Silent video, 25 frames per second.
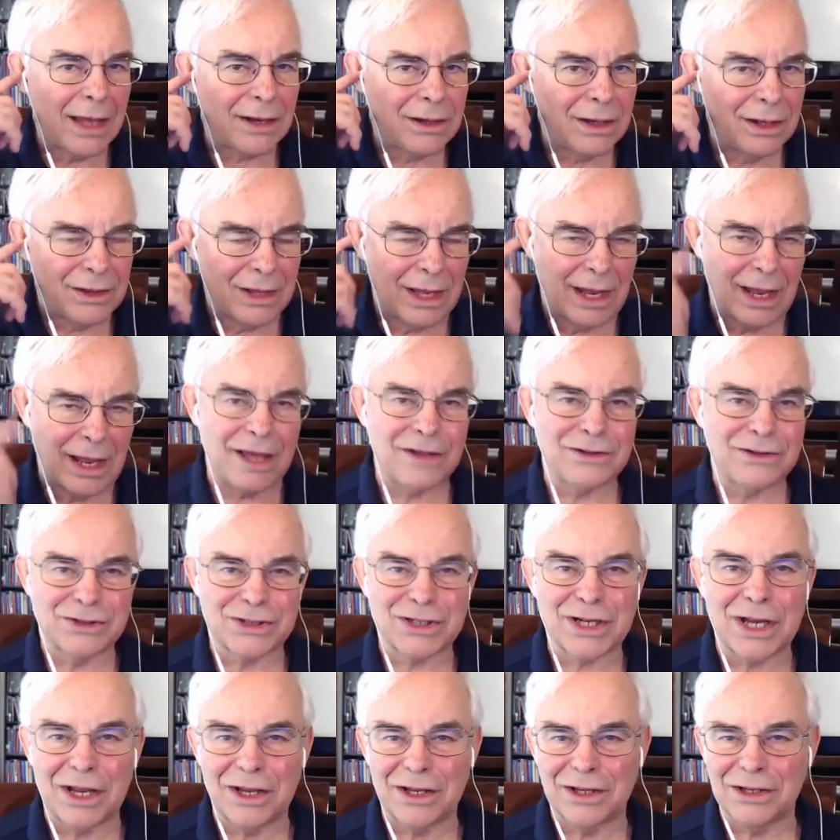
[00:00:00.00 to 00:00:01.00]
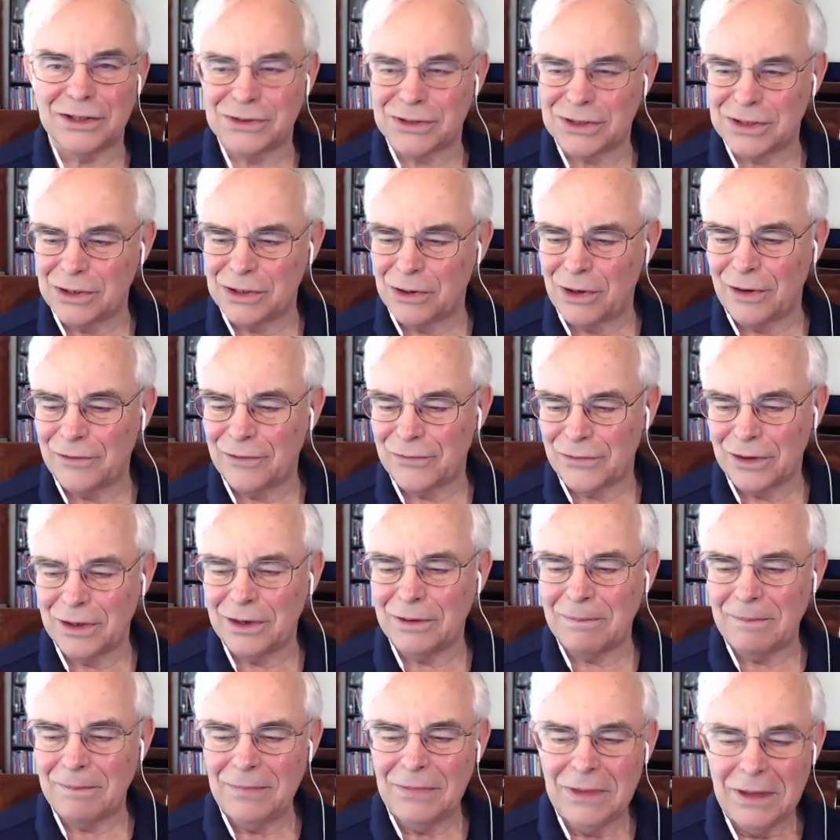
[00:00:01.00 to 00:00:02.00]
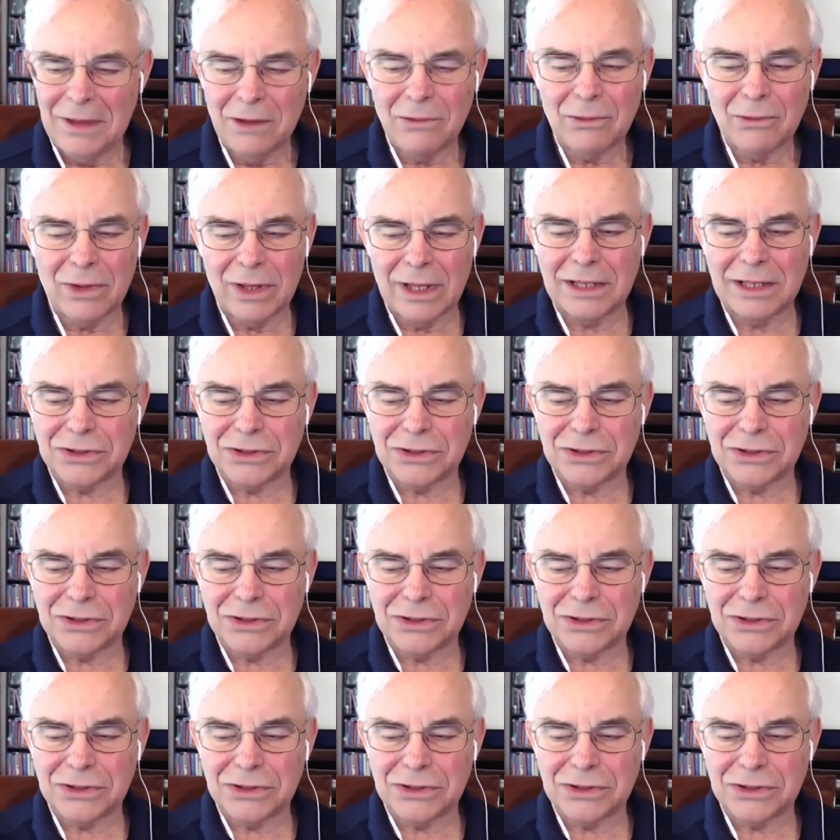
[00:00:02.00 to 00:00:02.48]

they had Psych as an offering? Well, that's